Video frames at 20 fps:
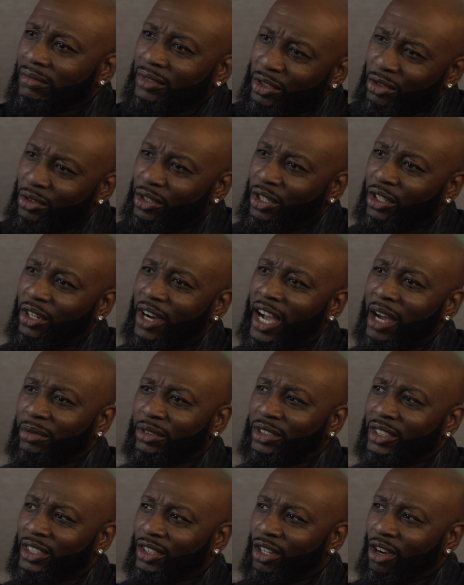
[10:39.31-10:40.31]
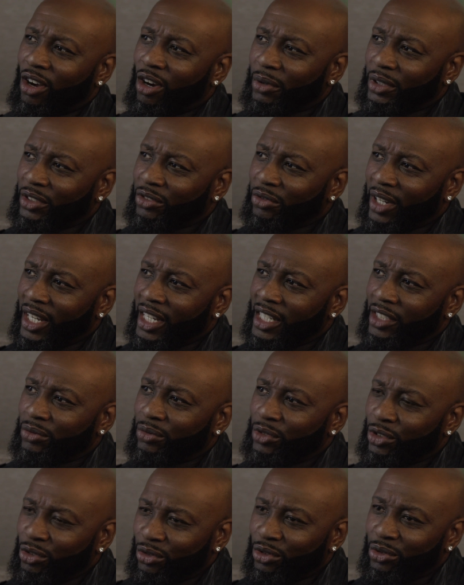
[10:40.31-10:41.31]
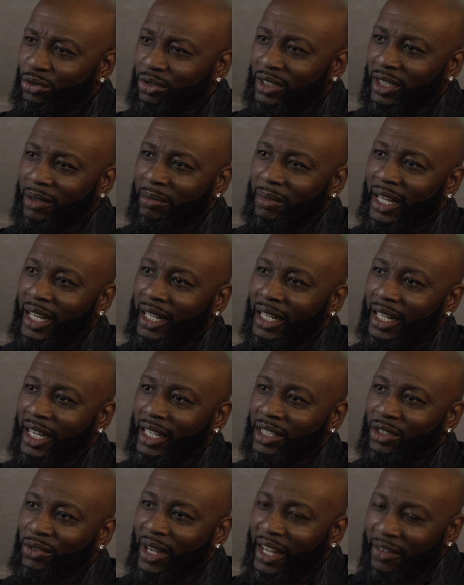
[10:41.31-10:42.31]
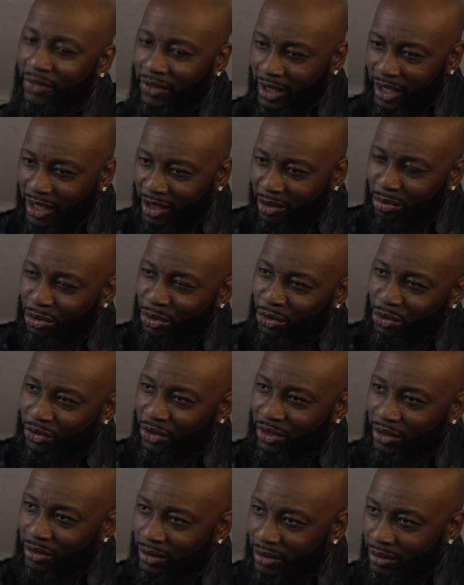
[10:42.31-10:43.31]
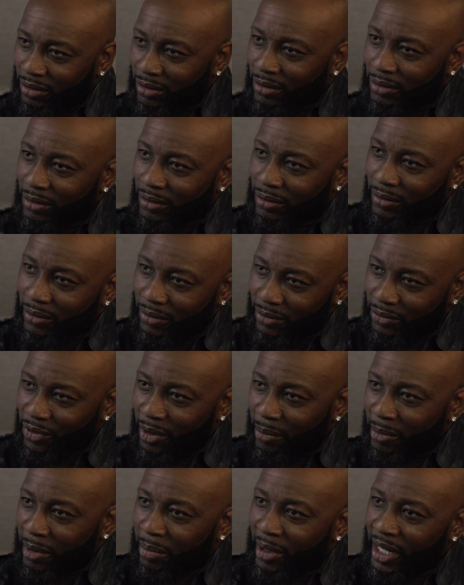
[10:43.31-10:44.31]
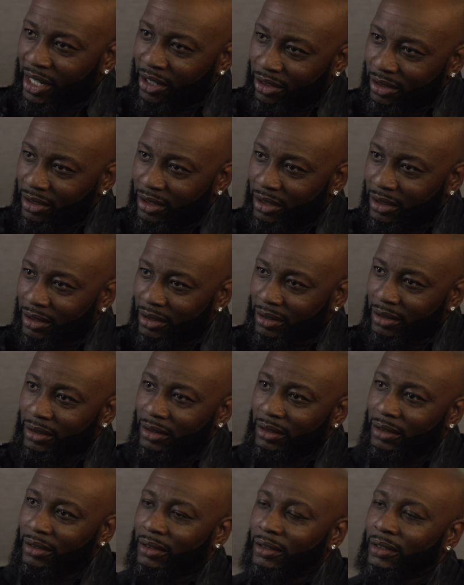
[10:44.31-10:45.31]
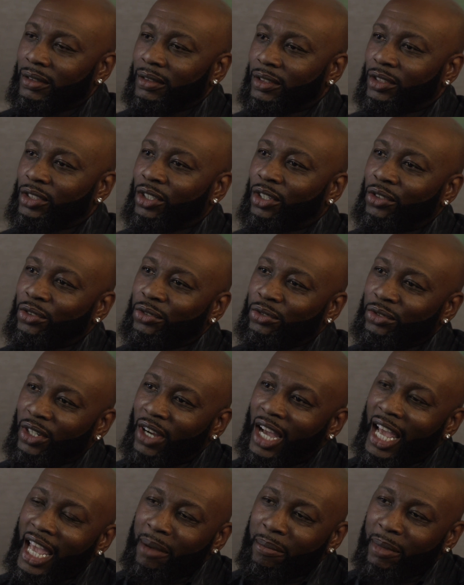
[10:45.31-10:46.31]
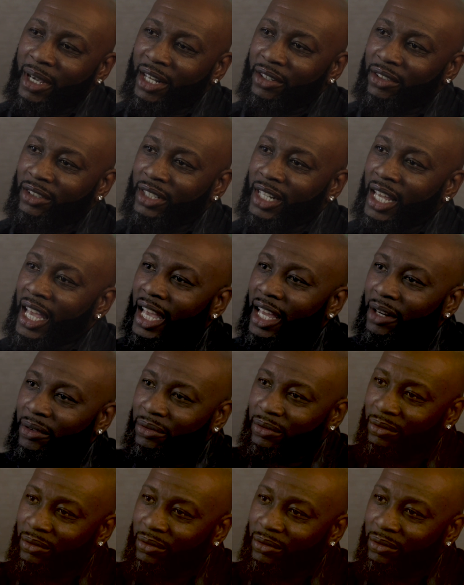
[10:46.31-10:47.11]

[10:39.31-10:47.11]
You know, I was just always raised when you do something like that, you have to get approval from the parents. So, you know, I had met her dad.